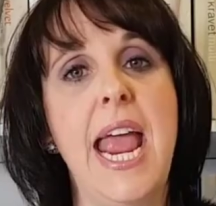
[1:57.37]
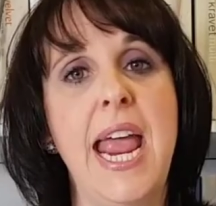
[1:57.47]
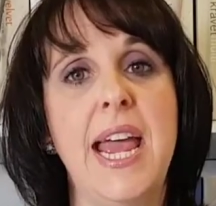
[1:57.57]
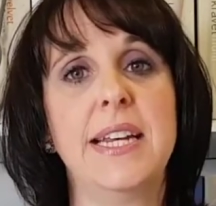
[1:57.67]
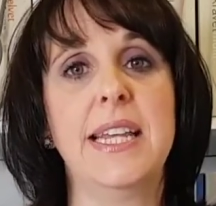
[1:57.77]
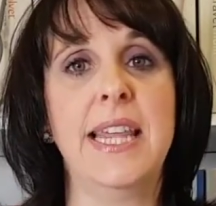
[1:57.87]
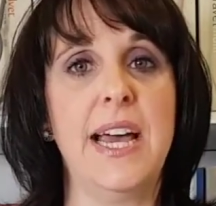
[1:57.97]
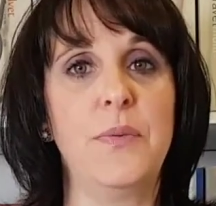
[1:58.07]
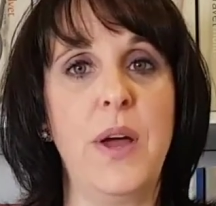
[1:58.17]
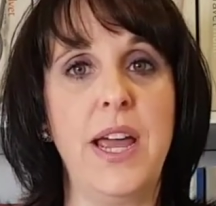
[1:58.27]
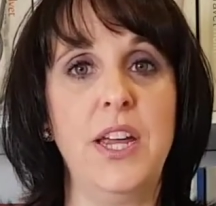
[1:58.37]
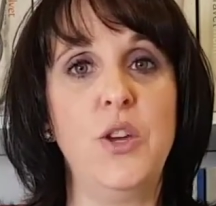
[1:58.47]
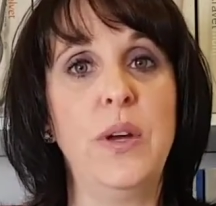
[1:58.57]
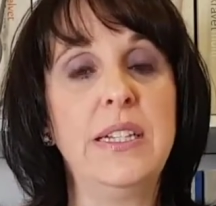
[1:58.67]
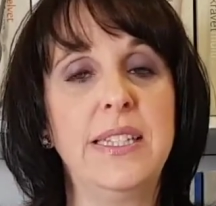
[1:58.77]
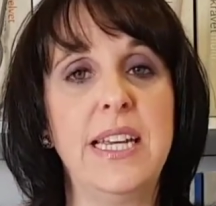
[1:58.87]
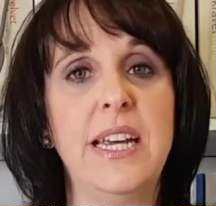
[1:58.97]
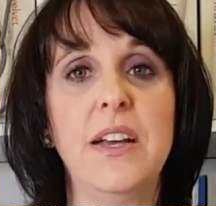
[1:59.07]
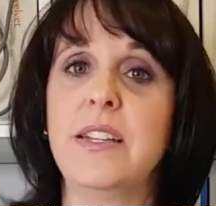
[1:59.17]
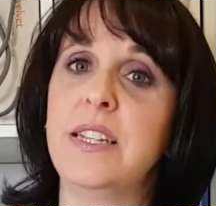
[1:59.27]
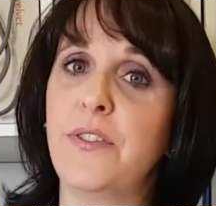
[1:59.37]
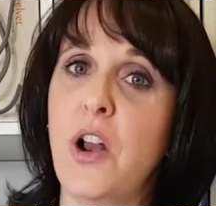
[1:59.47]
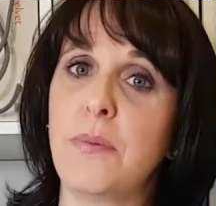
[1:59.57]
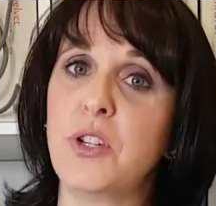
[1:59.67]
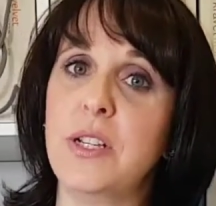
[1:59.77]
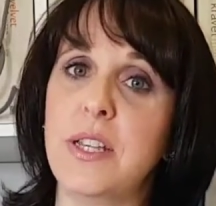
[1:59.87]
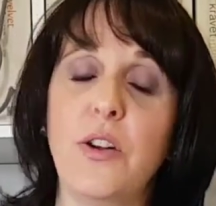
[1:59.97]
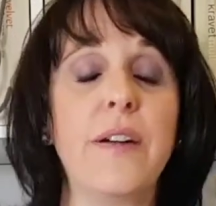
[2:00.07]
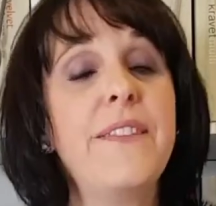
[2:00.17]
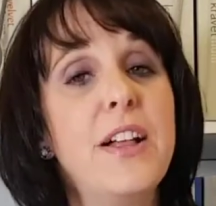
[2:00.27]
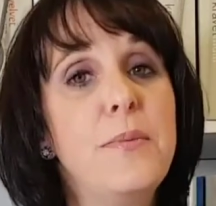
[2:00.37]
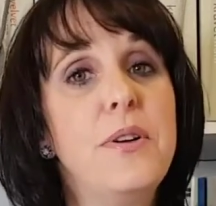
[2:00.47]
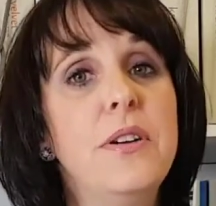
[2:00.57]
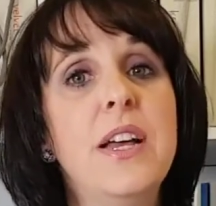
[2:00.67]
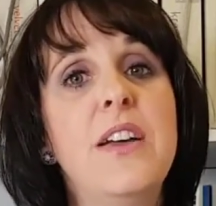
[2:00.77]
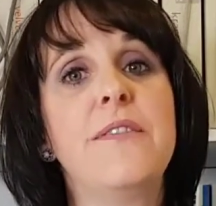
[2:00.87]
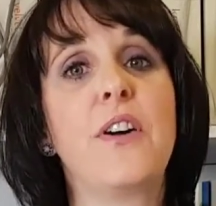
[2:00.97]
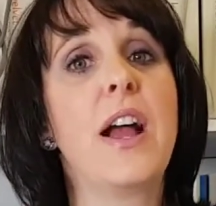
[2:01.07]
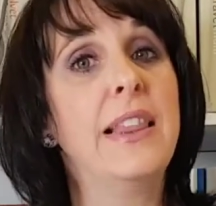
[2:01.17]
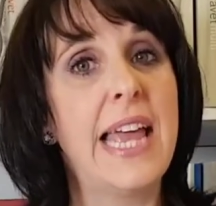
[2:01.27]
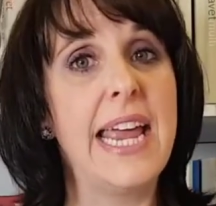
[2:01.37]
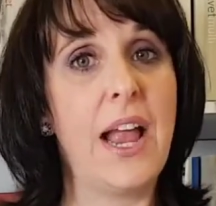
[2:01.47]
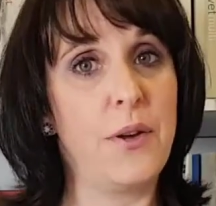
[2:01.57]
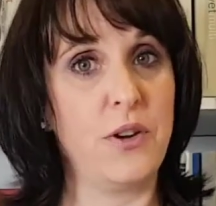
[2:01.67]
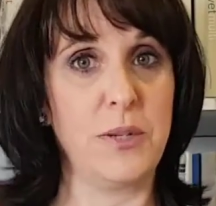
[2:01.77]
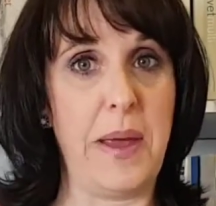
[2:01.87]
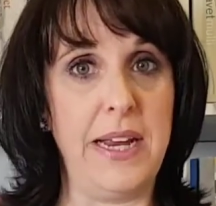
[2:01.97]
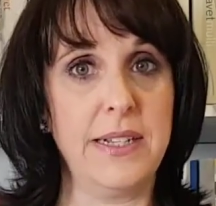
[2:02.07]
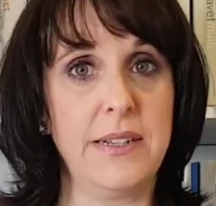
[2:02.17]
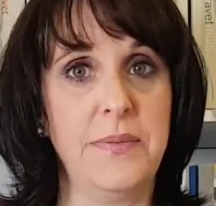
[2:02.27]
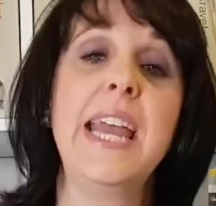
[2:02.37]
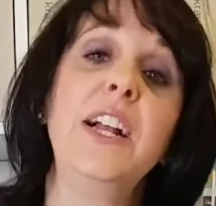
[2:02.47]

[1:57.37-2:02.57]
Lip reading: and that way you can see different options that are available for laying out your space.